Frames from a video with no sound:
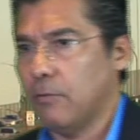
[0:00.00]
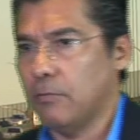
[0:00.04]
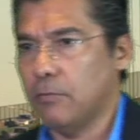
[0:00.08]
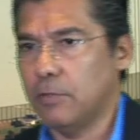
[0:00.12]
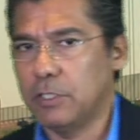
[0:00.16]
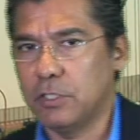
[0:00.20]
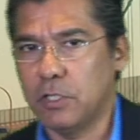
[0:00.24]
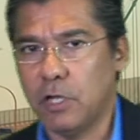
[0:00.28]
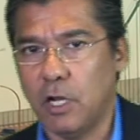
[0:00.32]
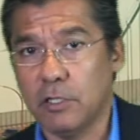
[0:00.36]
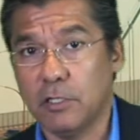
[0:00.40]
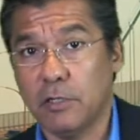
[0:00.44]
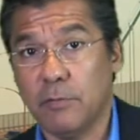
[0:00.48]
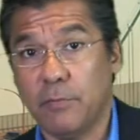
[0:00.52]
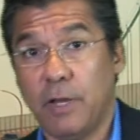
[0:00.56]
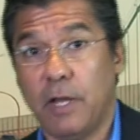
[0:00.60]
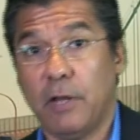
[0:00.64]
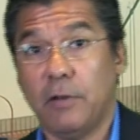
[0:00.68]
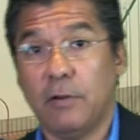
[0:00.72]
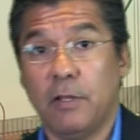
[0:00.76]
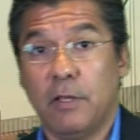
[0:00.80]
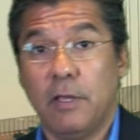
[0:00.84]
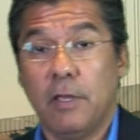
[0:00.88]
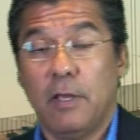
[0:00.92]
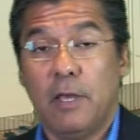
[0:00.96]
we talked
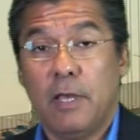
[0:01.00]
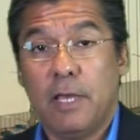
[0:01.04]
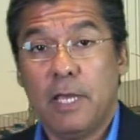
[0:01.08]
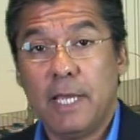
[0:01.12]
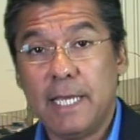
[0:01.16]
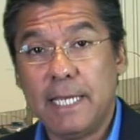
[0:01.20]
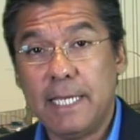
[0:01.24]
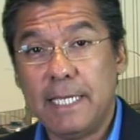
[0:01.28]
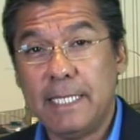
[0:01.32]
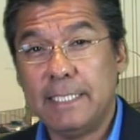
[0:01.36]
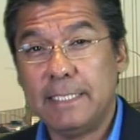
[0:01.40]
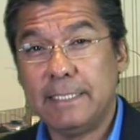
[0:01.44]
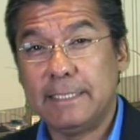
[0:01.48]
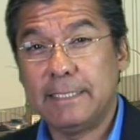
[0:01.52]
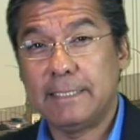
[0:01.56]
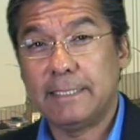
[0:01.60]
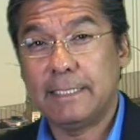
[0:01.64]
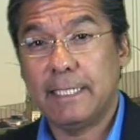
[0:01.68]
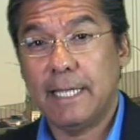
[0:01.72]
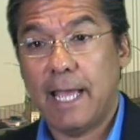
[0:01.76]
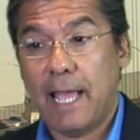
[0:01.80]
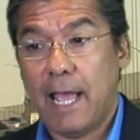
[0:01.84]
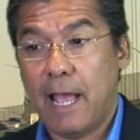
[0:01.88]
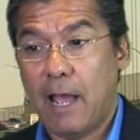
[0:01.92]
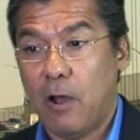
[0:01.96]
about is
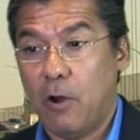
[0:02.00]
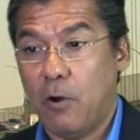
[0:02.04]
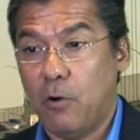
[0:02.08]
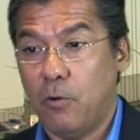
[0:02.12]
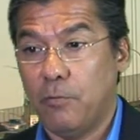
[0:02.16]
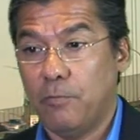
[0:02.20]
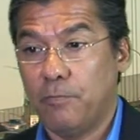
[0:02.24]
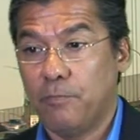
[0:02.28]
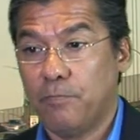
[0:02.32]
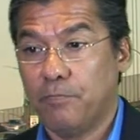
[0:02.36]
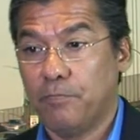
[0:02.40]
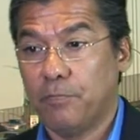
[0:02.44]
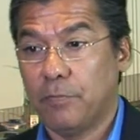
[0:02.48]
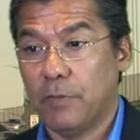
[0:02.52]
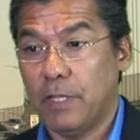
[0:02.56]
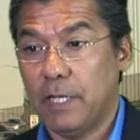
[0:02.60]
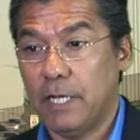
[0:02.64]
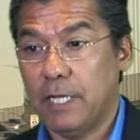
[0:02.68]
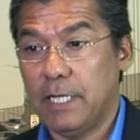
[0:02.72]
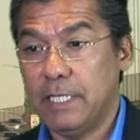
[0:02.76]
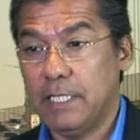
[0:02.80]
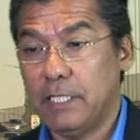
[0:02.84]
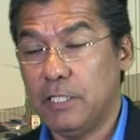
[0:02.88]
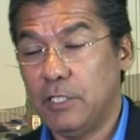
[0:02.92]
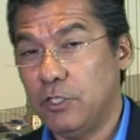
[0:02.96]
how
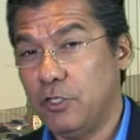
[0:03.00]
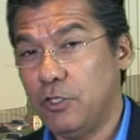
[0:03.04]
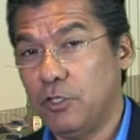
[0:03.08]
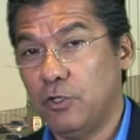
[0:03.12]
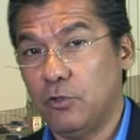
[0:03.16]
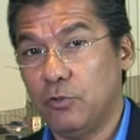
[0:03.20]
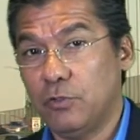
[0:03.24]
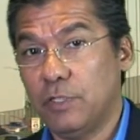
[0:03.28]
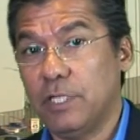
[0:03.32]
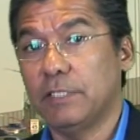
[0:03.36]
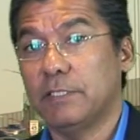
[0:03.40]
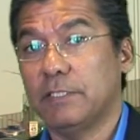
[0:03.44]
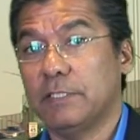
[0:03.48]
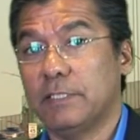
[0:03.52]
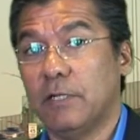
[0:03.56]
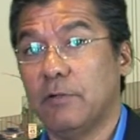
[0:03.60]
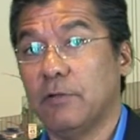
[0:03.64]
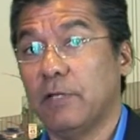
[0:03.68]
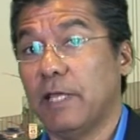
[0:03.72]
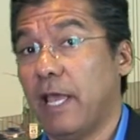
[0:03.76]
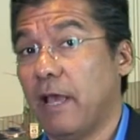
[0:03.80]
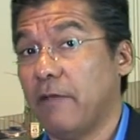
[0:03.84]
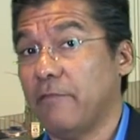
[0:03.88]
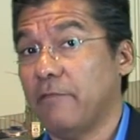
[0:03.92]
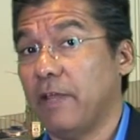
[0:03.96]
you don't
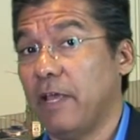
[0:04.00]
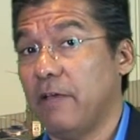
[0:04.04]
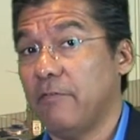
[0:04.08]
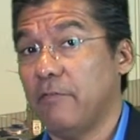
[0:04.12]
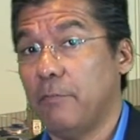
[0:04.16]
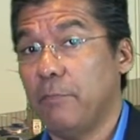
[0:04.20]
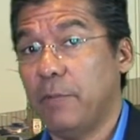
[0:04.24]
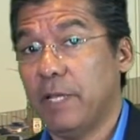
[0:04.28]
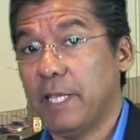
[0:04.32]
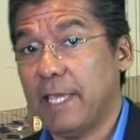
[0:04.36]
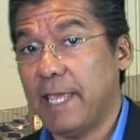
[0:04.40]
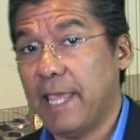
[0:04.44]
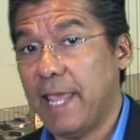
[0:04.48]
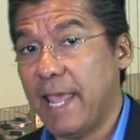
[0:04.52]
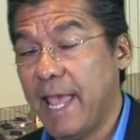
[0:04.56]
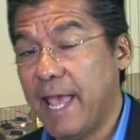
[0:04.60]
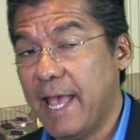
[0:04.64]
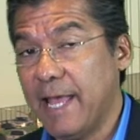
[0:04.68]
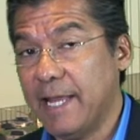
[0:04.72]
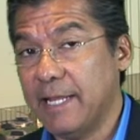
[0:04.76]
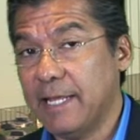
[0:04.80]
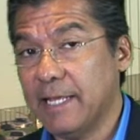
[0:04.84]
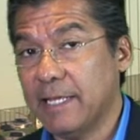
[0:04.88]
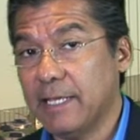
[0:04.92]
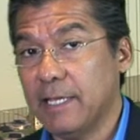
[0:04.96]
necessarily have to have a
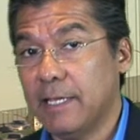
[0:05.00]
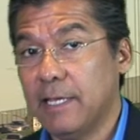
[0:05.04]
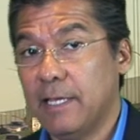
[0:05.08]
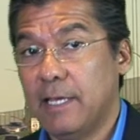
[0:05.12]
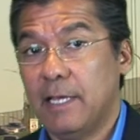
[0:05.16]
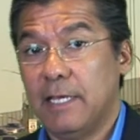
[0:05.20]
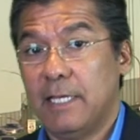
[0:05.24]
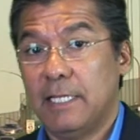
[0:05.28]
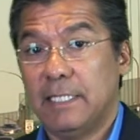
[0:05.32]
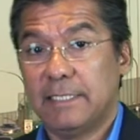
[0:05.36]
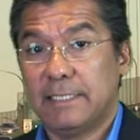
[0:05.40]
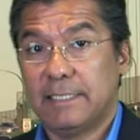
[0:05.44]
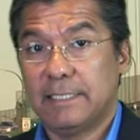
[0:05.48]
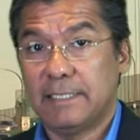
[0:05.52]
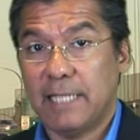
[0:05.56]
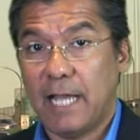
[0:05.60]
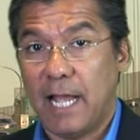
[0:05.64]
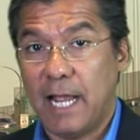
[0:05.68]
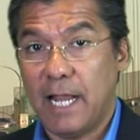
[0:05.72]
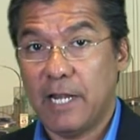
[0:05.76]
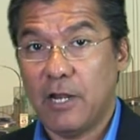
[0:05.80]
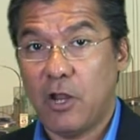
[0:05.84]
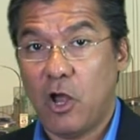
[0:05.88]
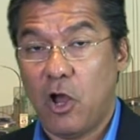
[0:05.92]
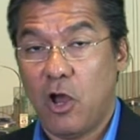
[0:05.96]
mechanic
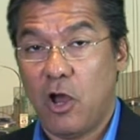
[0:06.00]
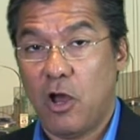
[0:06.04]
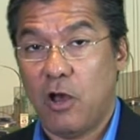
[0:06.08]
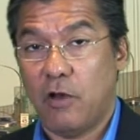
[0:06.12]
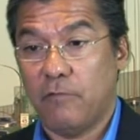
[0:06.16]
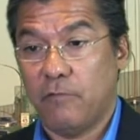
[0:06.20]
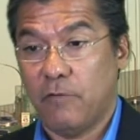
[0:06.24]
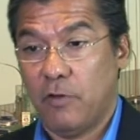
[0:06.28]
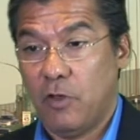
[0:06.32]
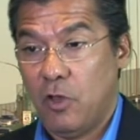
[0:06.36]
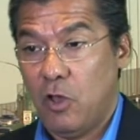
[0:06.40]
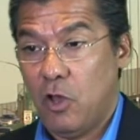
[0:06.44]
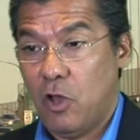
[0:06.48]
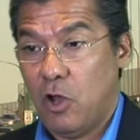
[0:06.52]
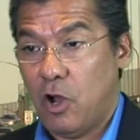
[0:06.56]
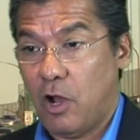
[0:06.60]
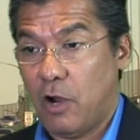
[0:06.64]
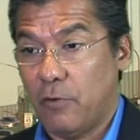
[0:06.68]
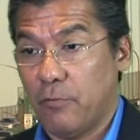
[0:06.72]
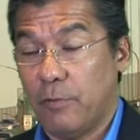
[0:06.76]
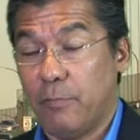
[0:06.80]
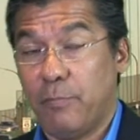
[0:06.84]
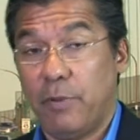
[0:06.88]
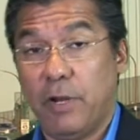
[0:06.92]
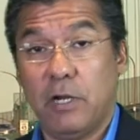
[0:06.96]
sign off
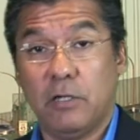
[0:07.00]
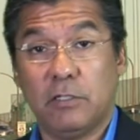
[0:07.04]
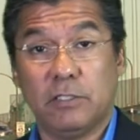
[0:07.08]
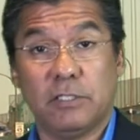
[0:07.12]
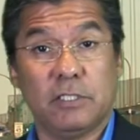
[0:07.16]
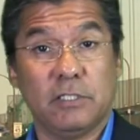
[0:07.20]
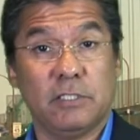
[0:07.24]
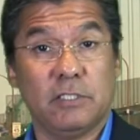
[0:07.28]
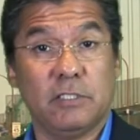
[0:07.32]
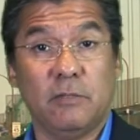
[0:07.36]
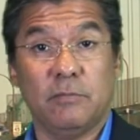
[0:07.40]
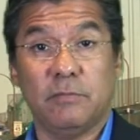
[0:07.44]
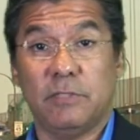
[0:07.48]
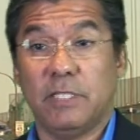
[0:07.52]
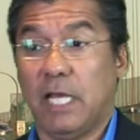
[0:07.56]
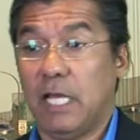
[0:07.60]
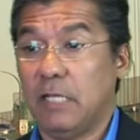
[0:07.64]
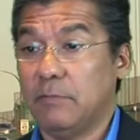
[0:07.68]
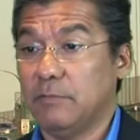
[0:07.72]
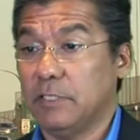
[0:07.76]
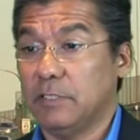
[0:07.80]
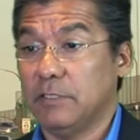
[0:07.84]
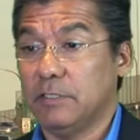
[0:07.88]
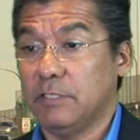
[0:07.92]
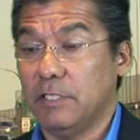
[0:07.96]
on repairs, because
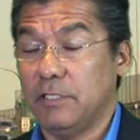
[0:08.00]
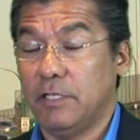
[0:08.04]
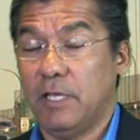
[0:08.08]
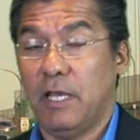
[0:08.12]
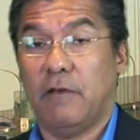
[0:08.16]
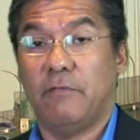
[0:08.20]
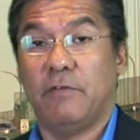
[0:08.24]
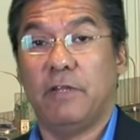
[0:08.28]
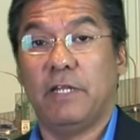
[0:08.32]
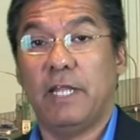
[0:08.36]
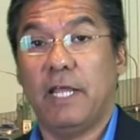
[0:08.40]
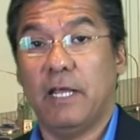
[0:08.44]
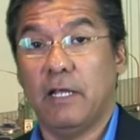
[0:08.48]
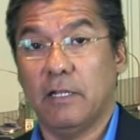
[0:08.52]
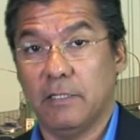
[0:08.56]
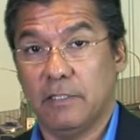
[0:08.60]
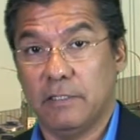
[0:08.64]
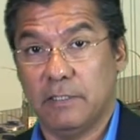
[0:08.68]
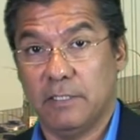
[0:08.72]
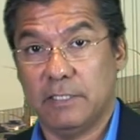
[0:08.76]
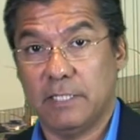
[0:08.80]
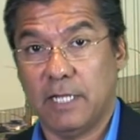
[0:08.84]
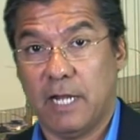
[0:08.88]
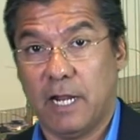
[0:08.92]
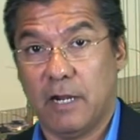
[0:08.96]
sometimes, let's say you have a nail in
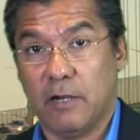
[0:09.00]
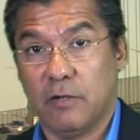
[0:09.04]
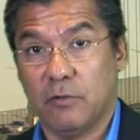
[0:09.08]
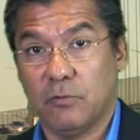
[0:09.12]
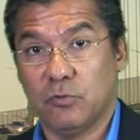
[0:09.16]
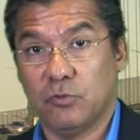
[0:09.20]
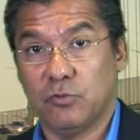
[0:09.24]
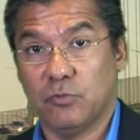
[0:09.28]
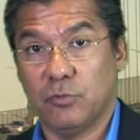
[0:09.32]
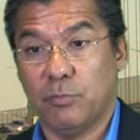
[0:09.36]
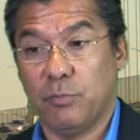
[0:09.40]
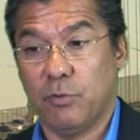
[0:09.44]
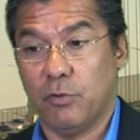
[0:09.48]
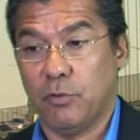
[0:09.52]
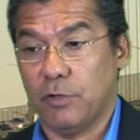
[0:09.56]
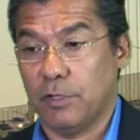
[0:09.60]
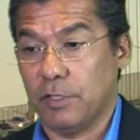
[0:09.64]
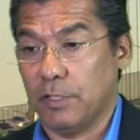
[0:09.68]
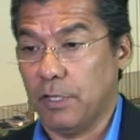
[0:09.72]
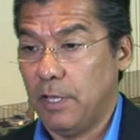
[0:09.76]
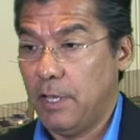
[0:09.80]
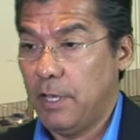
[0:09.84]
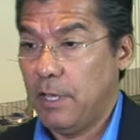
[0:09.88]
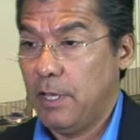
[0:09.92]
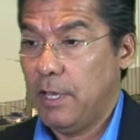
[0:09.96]
the tire, it was reported,
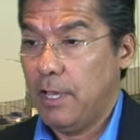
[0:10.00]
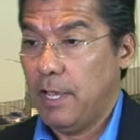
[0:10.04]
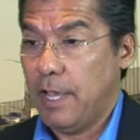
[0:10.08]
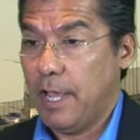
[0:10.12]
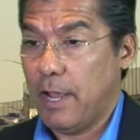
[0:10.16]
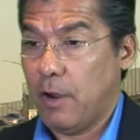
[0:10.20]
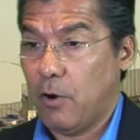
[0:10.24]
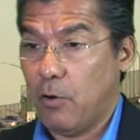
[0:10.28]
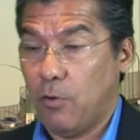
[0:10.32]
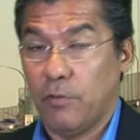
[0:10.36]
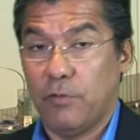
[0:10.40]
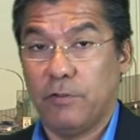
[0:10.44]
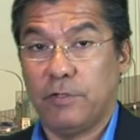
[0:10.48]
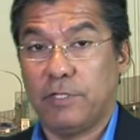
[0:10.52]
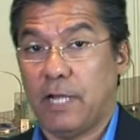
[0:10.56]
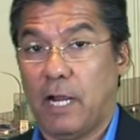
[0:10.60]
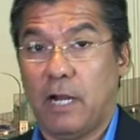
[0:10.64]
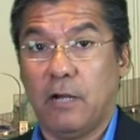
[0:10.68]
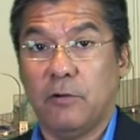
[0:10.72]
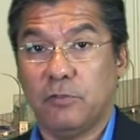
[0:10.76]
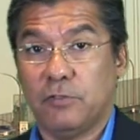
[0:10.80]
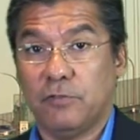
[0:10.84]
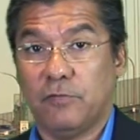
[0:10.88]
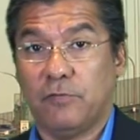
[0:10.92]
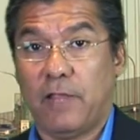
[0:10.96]
or the
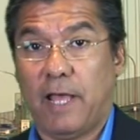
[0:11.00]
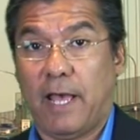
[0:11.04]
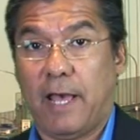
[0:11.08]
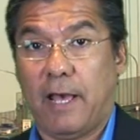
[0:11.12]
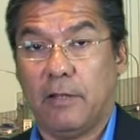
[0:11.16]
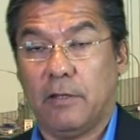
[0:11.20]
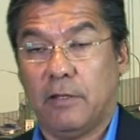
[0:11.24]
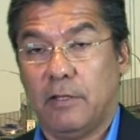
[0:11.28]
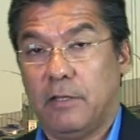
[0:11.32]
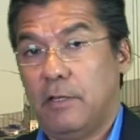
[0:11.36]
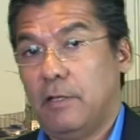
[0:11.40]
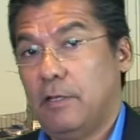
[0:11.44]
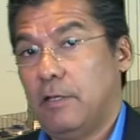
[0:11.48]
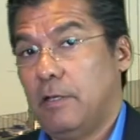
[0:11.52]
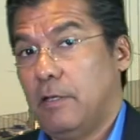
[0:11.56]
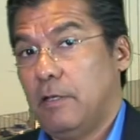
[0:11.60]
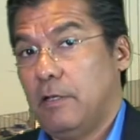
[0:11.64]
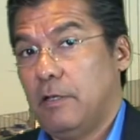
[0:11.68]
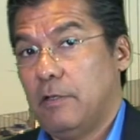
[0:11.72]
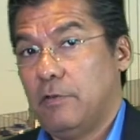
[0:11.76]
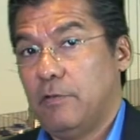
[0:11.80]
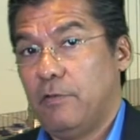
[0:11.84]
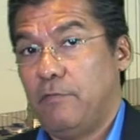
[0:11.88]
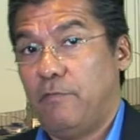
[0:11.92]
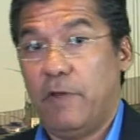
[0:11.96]
tire was flat.
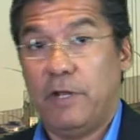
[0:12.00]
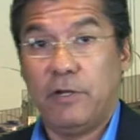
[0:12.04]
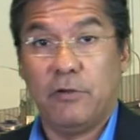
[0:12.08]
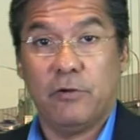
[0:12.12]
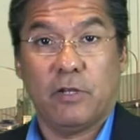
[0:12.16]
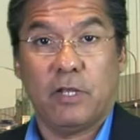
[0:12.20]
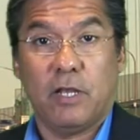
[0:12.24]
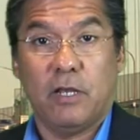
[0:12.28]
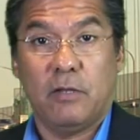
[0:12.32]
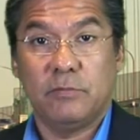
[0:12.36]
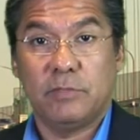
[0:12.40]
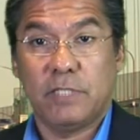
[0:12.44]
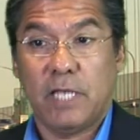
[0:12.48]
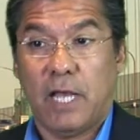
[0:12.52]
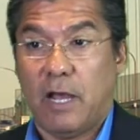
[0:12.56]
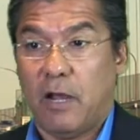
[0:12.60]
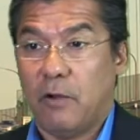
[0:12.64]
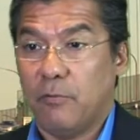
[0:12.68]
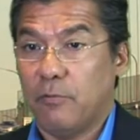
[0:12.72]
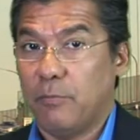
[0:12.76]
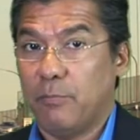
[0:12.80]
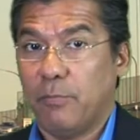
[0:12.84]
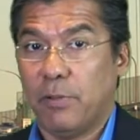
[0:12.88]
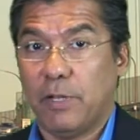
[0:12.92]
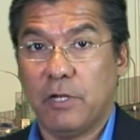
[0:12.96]
The vendor comes out,
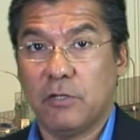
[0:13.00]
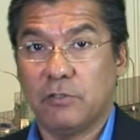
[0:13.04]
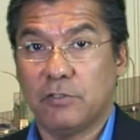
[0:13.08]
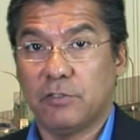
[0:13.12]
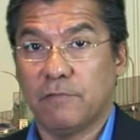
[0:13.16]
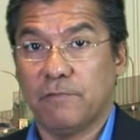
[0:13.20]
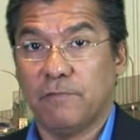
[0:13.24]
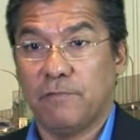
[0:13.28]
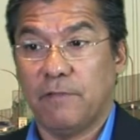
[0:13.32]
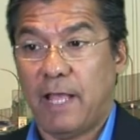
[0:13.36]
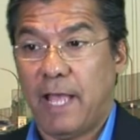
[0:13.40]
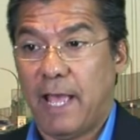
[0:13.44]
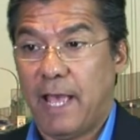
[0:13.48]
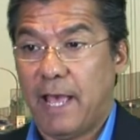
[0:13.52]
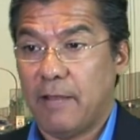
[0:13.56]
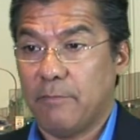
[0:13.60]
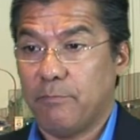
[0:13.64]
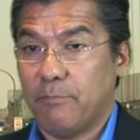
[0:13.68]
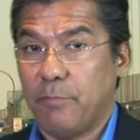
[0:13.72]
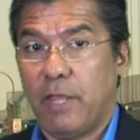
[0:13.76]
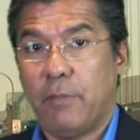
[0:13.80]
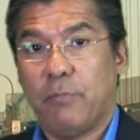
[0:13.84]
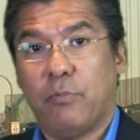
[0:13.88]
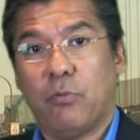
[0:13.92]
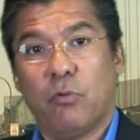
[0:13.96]
repairs a flat,
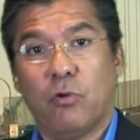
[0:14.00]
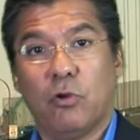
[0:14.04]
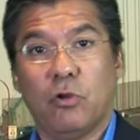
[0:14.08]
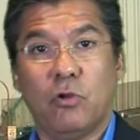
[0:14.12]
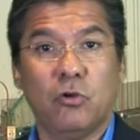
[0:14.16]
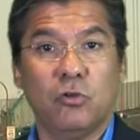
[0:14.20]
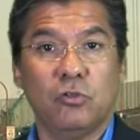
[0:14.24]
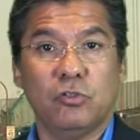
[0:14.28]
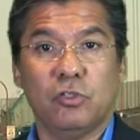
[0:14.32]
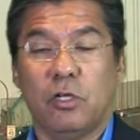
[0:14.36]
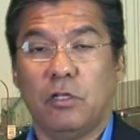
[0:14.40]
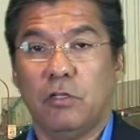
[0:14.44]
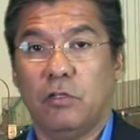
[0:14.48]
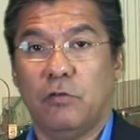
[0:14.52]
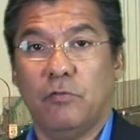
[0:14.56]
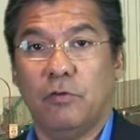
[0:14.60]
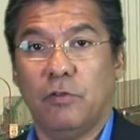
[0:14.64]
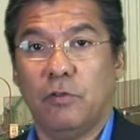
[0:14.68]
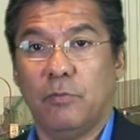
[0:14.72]
paperwork goes all over the